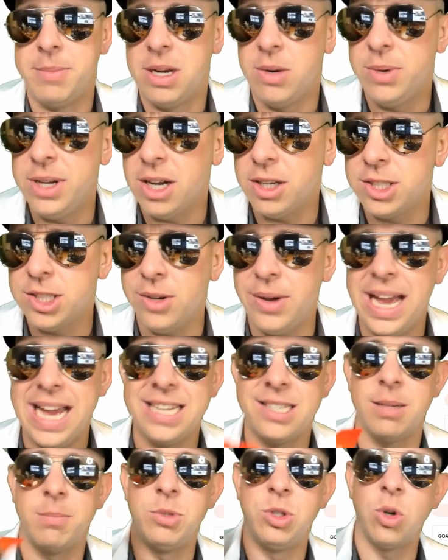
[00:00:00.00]
also
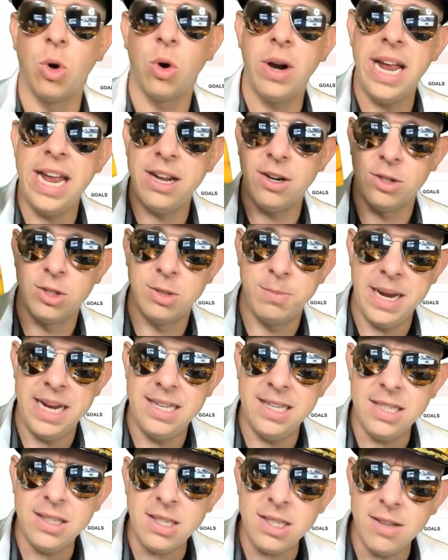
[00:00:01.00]
had some door hangers
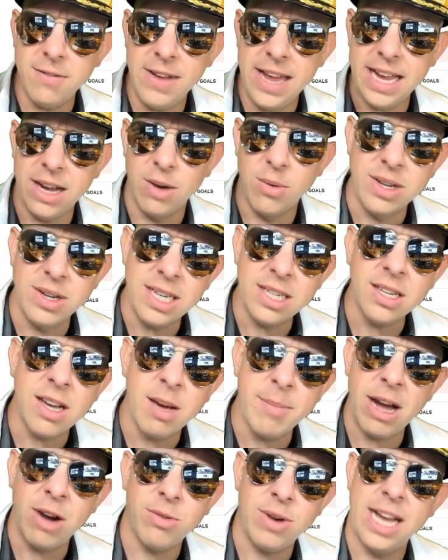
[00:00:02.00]
made. This is the Vega one. Didn't
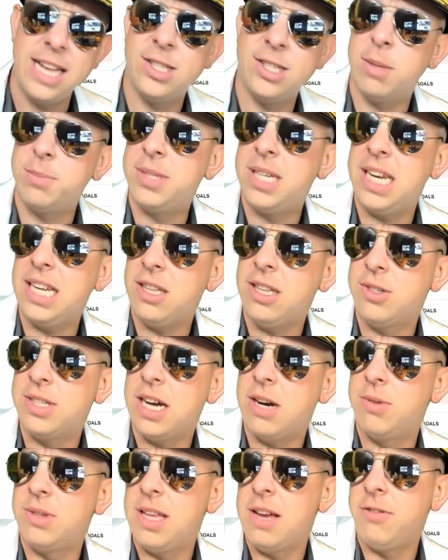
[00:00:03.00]
come out right, so I'm sending those
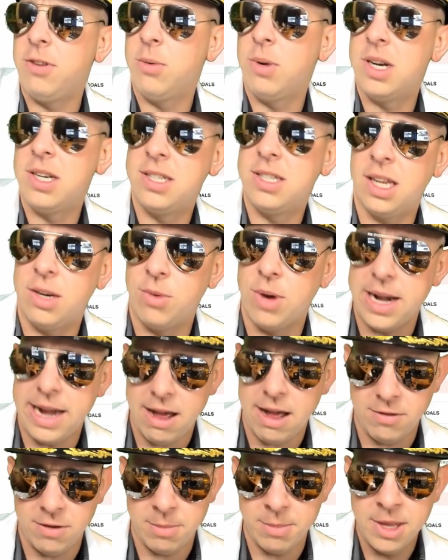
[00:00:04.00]
out with everyone until I run
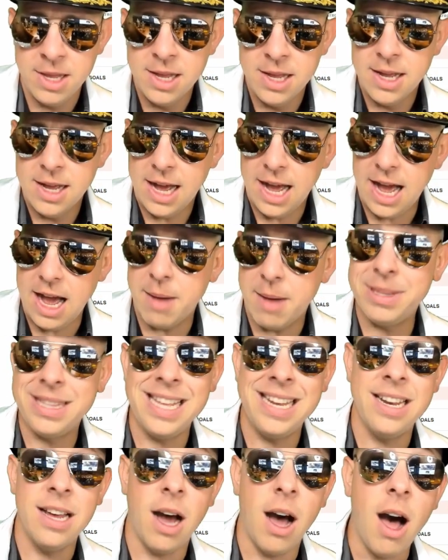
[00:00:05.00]
out of them. But
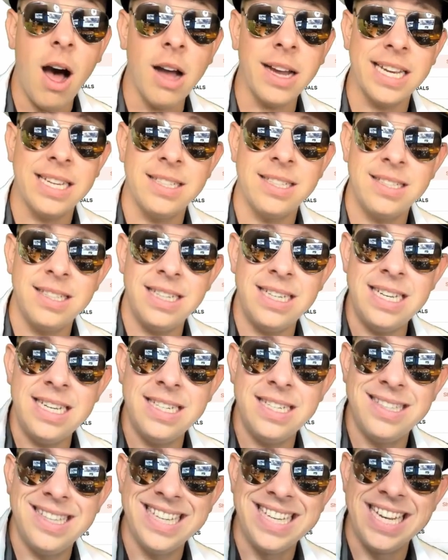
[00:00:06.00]
then August
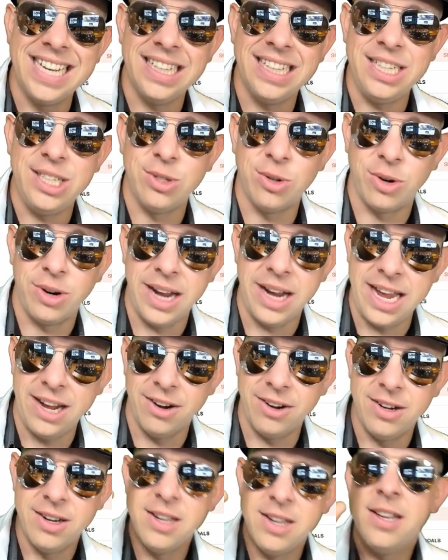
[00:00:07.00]
is the Gilly door
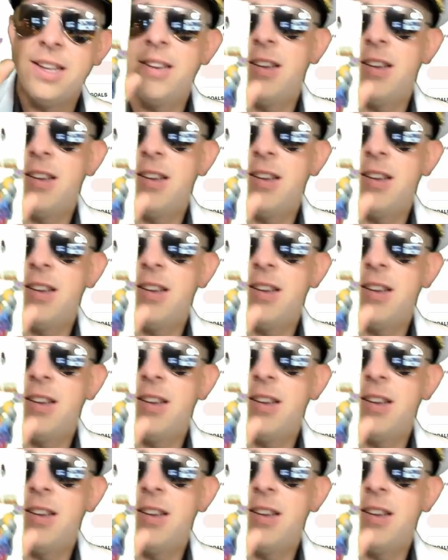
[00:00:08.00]
hanger. Now